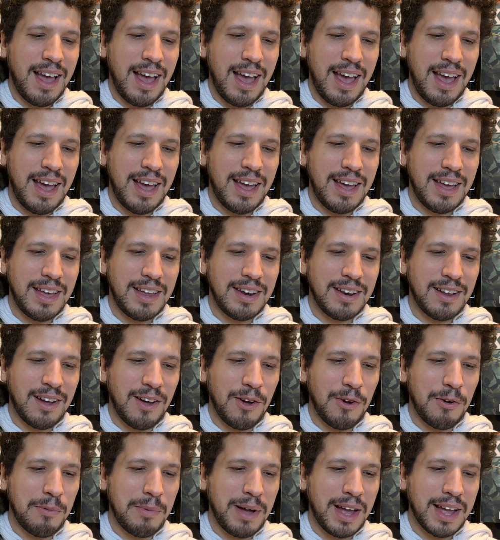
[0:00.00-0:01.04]
And
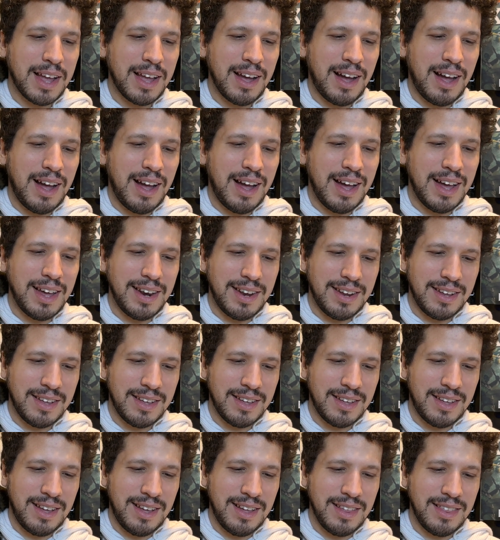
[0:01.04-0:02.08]
oh my God,
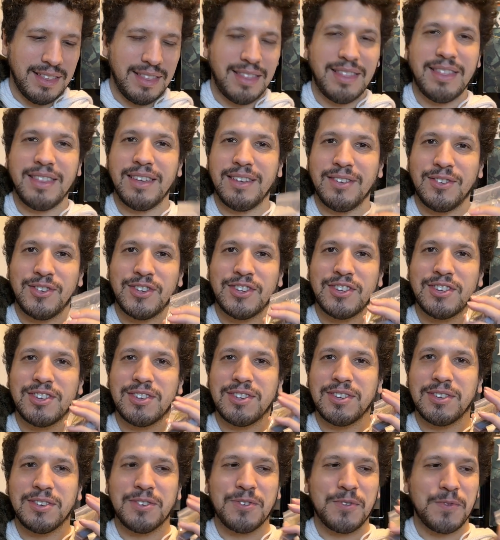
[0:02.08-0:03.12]

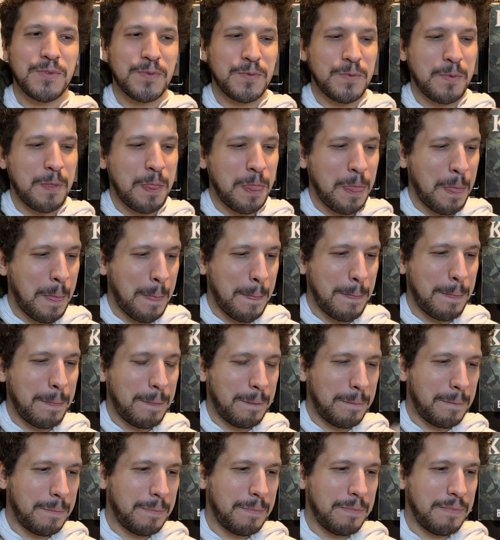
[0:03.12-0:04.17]
this
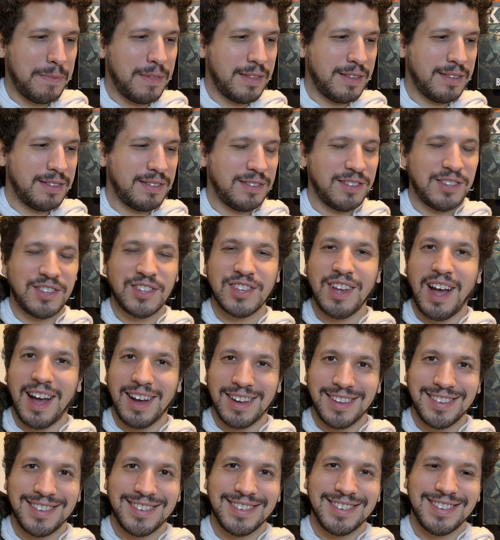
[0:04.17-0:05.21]

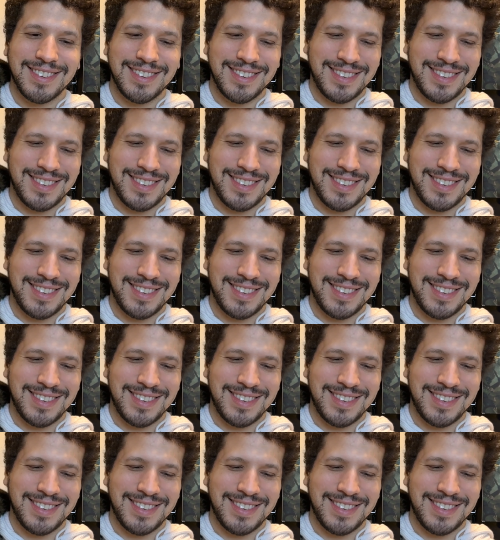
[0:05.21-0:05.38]
sucks.